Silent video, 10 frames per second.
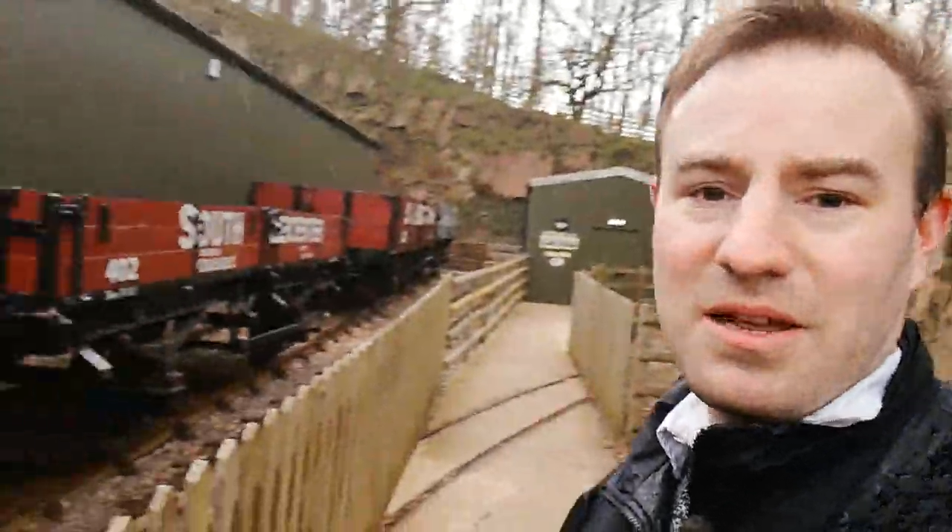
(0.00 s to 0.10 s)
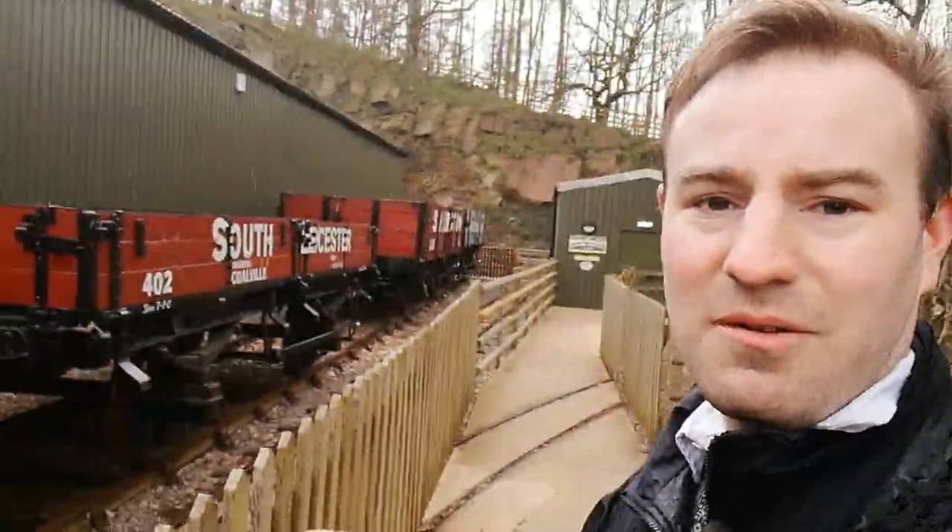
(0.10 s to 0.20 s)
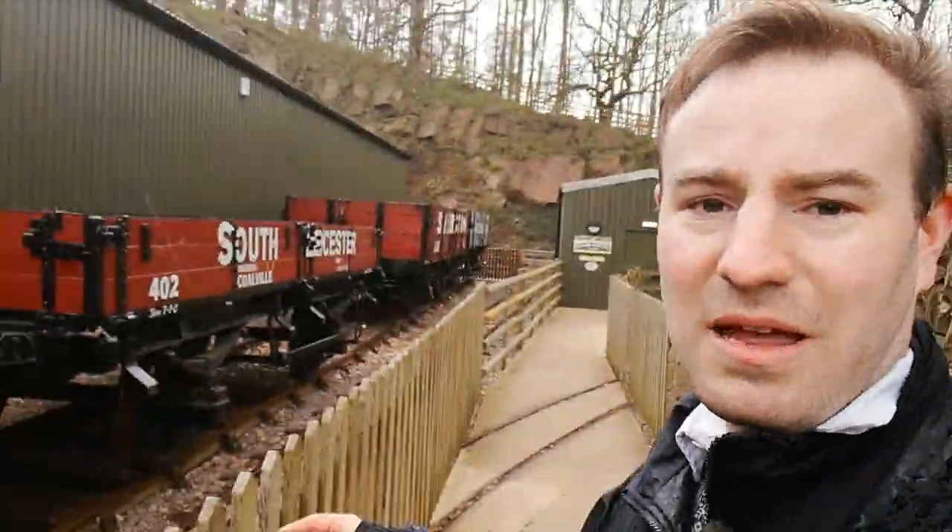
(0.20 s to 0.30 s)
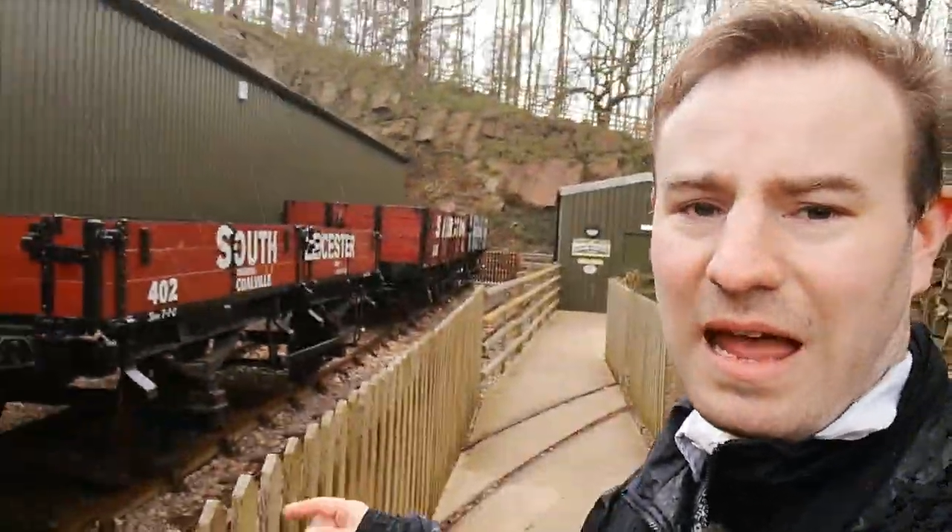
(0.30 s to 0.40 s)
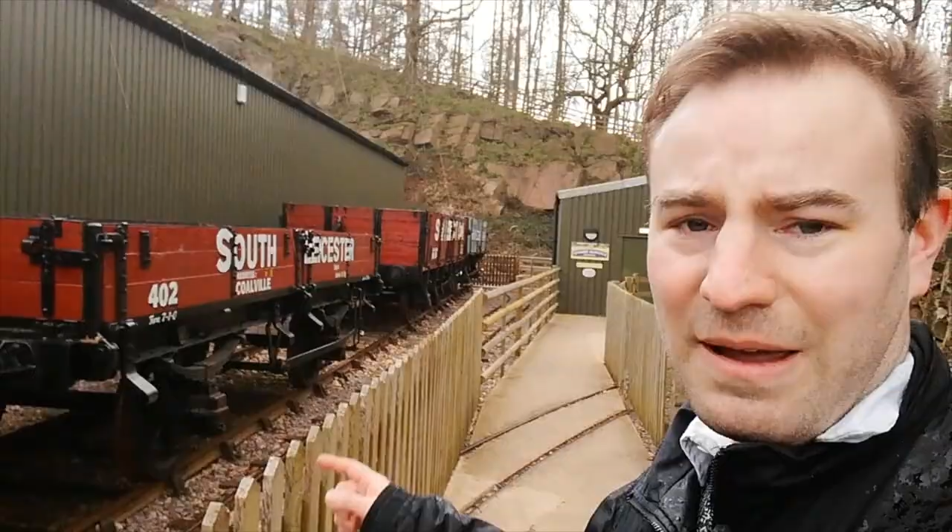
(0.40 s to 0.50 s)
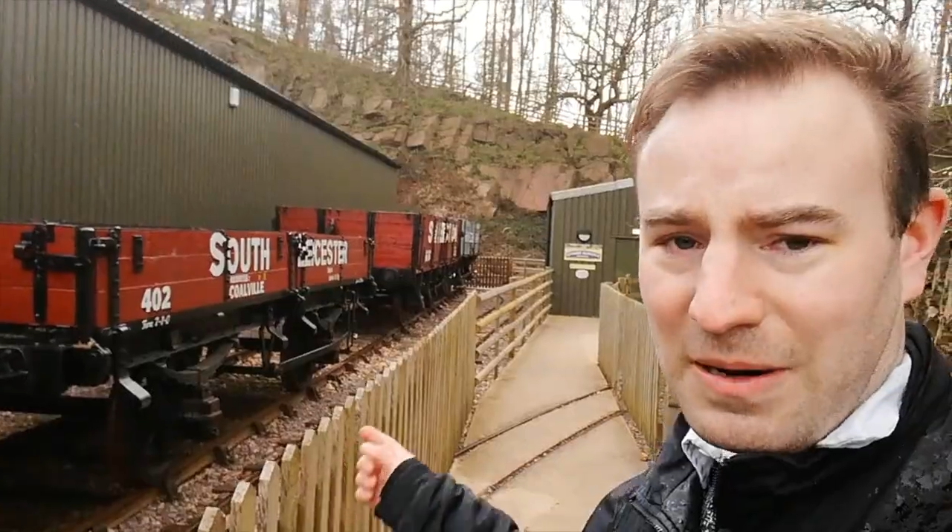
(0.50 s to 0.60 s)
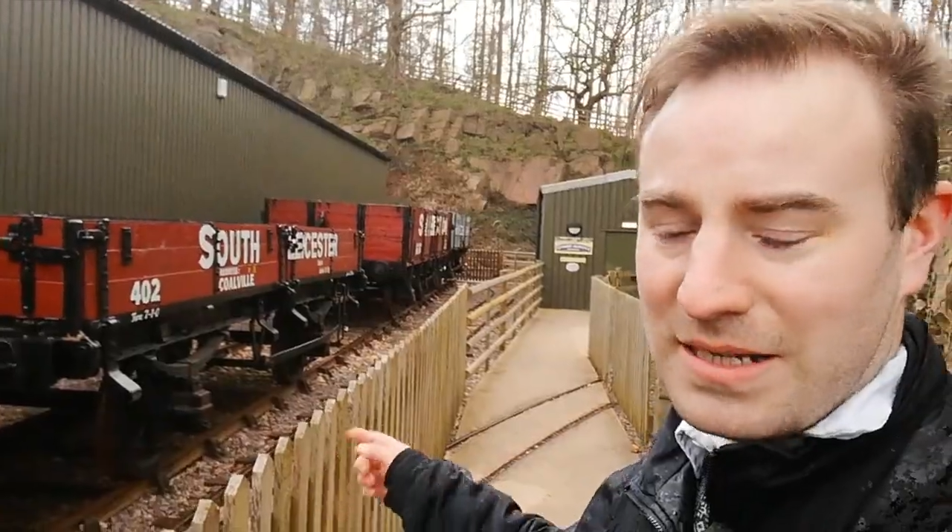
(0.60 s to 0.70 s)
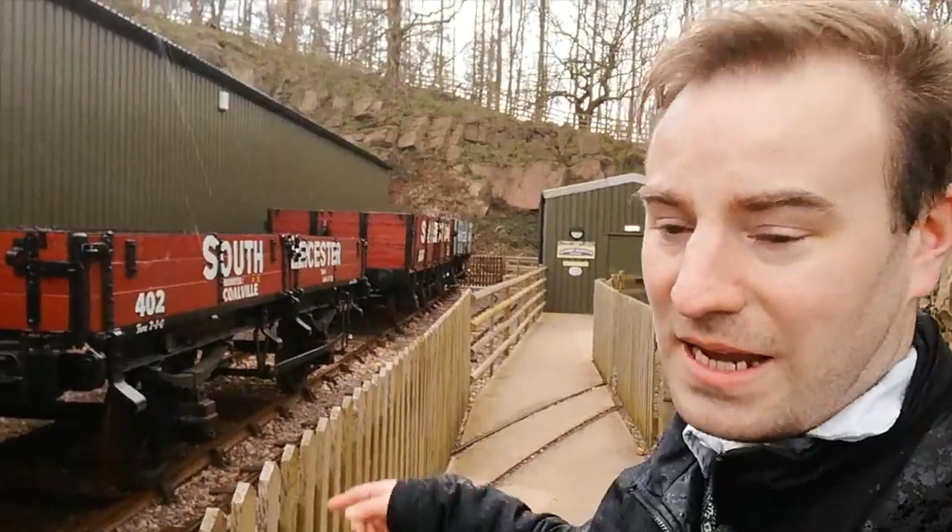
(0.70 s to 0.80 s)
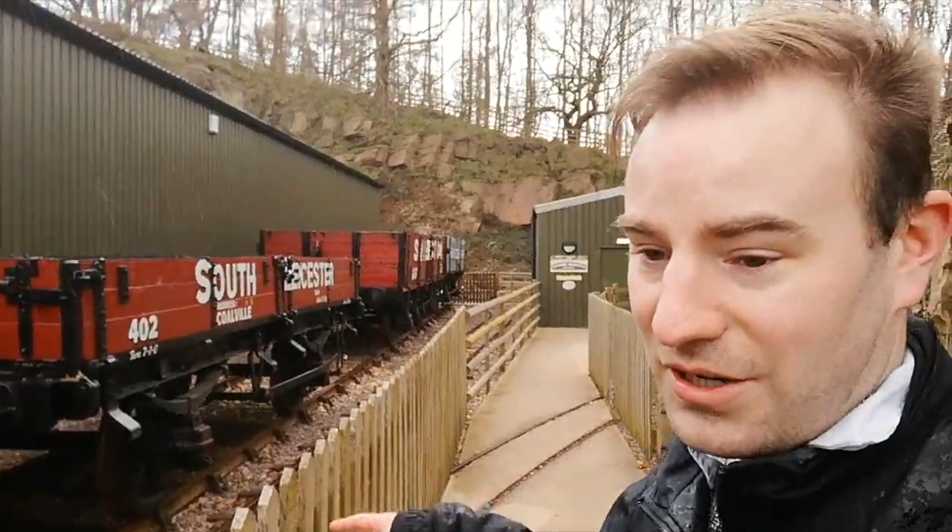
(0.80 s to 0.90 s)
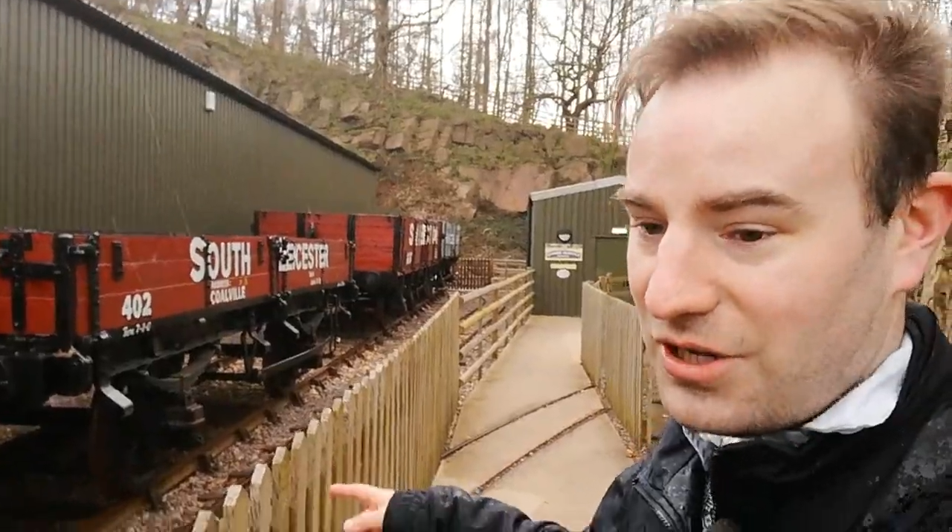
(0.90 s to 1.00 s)
when
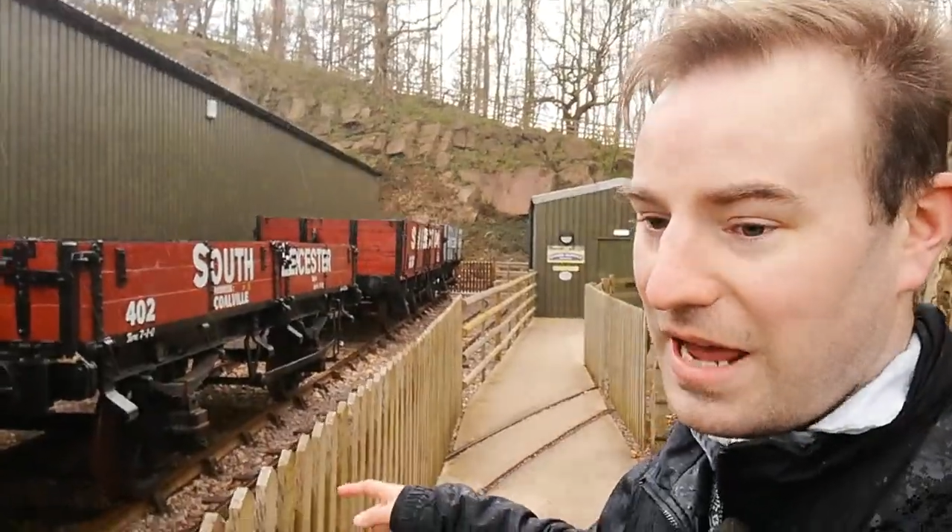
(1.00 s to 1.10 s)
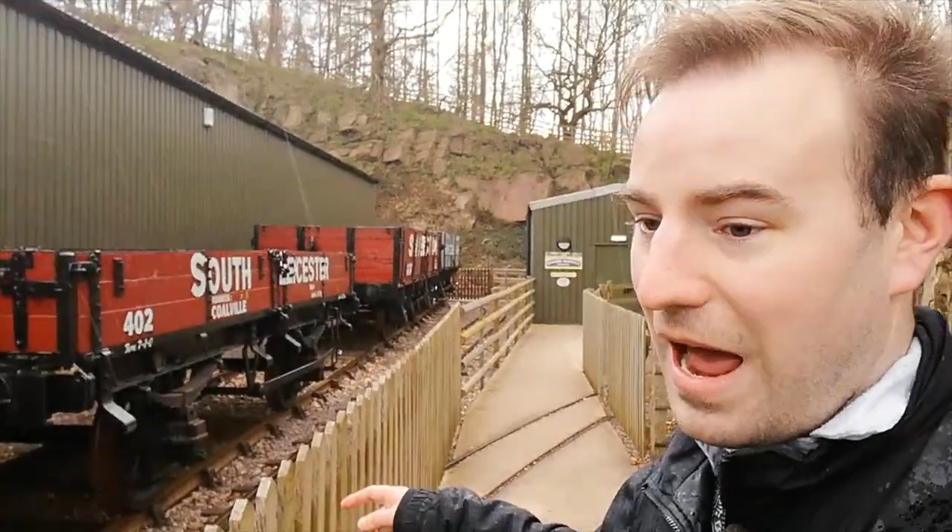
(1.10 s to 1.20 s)
it's actually